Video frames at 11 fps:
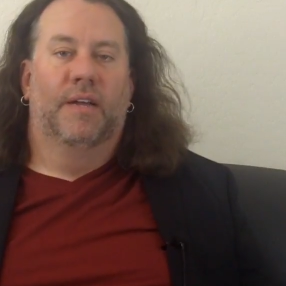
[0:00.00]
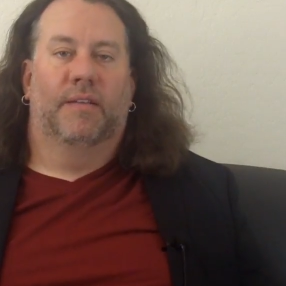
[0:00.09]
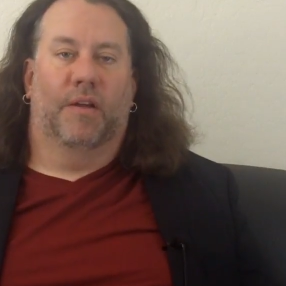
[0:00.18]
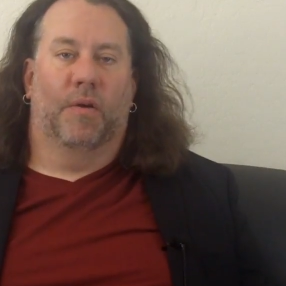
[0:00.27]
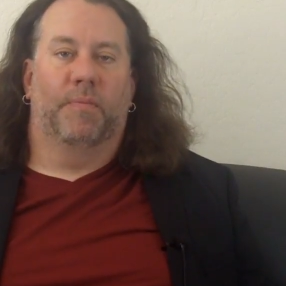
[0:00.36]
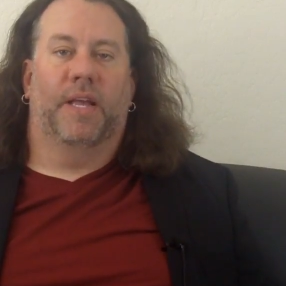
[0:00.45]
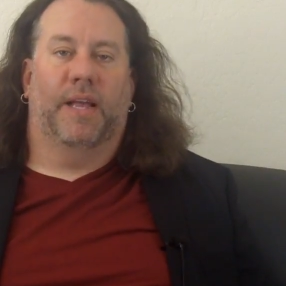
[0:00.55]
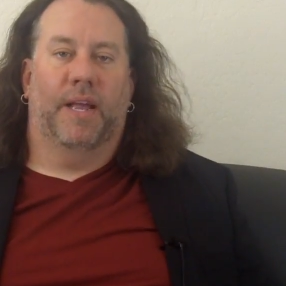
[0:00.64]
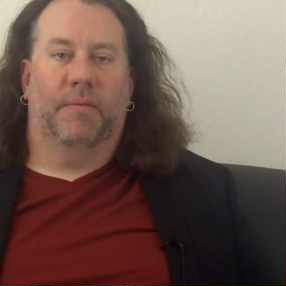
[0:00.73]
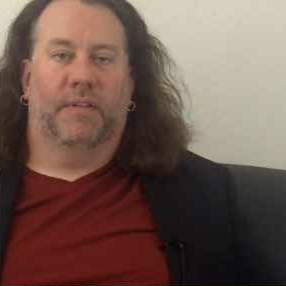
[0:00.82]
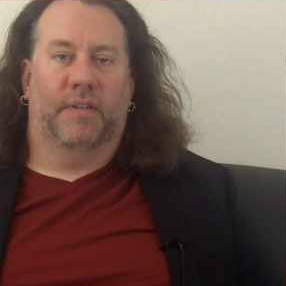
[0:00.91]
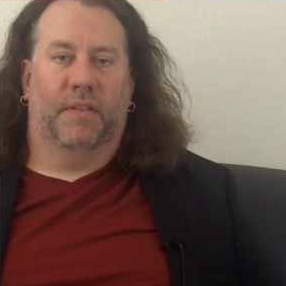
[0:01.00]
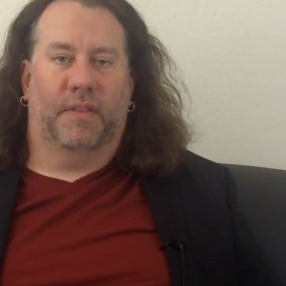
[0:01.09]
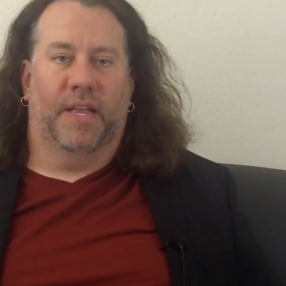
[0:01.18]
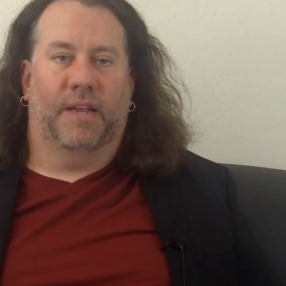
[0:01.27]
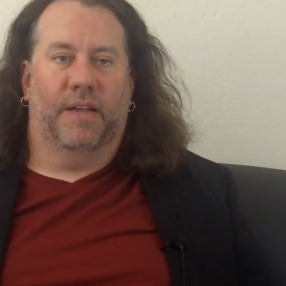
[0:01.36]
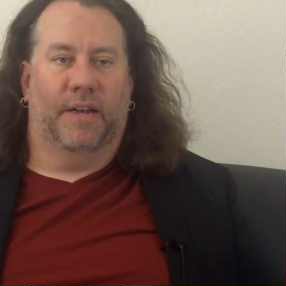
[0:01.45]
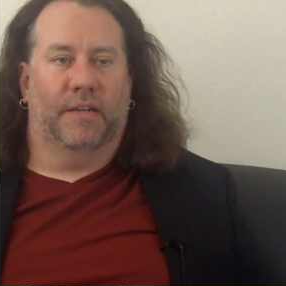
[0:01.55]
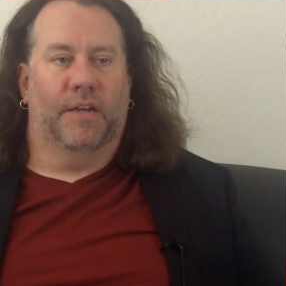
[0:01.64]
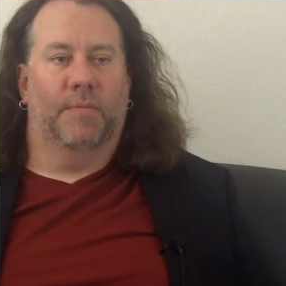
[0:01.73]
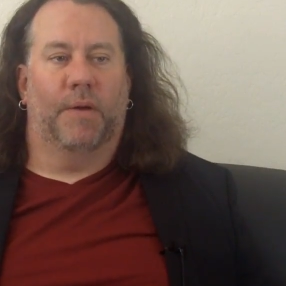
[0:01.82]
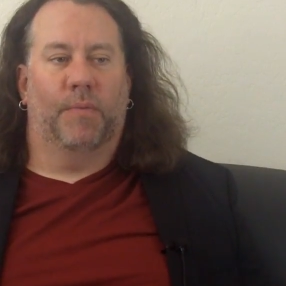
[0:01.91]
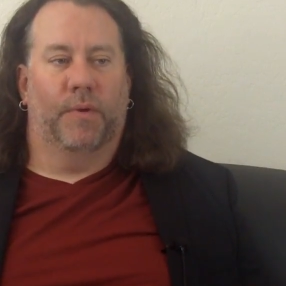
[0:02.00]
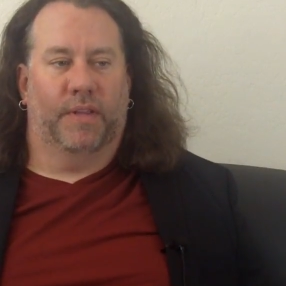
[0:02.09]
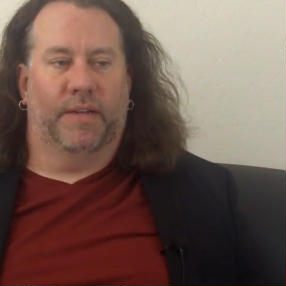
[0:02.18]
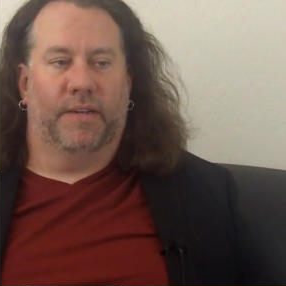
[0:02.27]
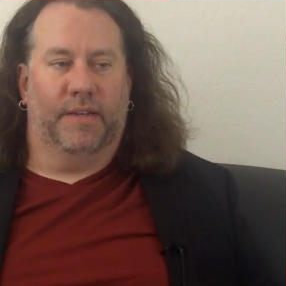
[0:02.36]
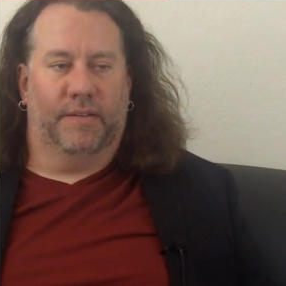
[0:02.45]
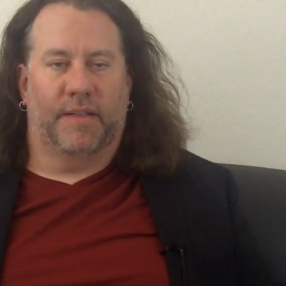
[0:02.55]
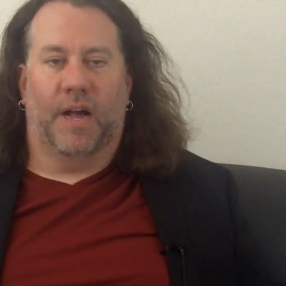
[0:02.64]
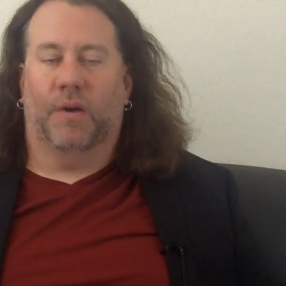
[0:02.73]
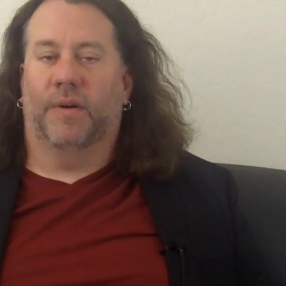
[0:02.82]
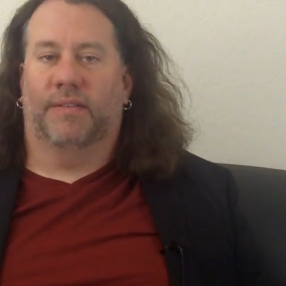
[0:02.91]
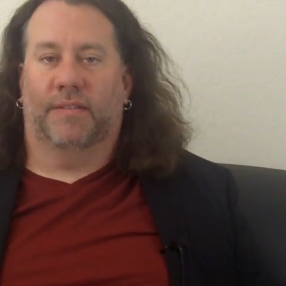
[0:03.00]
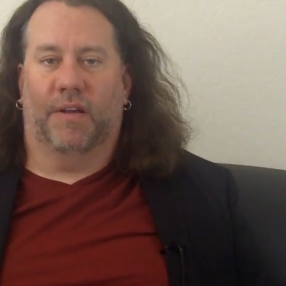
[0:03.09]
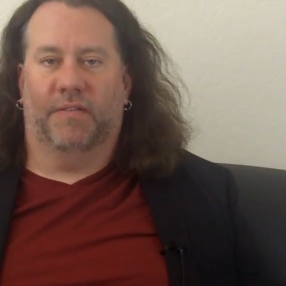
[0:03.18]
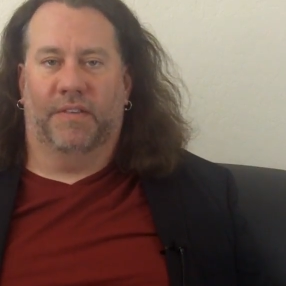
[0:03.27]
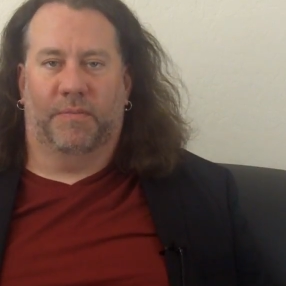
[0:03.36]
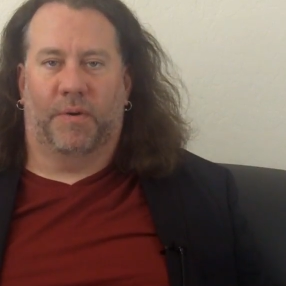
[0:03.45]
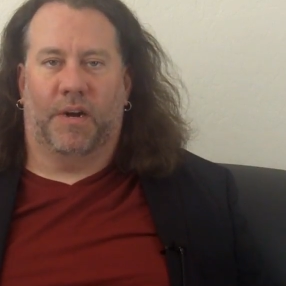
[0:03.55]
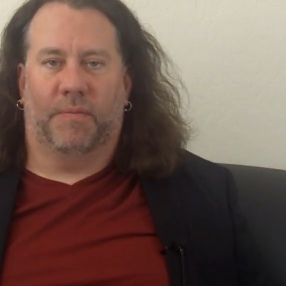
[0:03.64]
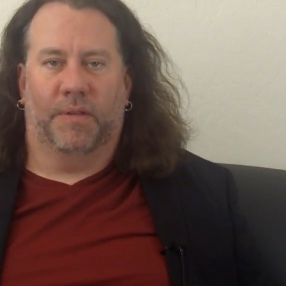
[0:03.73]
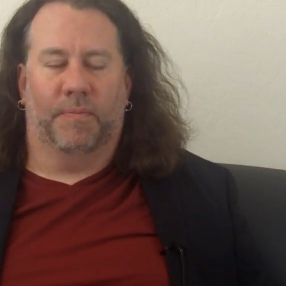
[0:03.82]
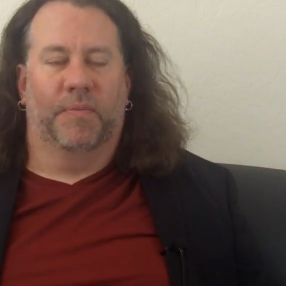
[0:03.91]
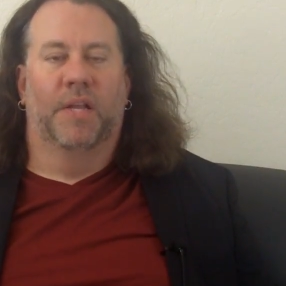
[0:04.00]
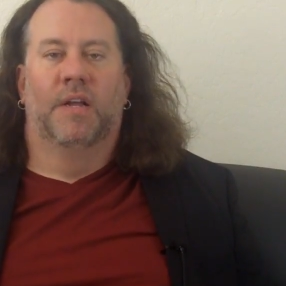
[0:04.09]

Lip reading: So being able to think and come up with ideas. How do I solve this problem?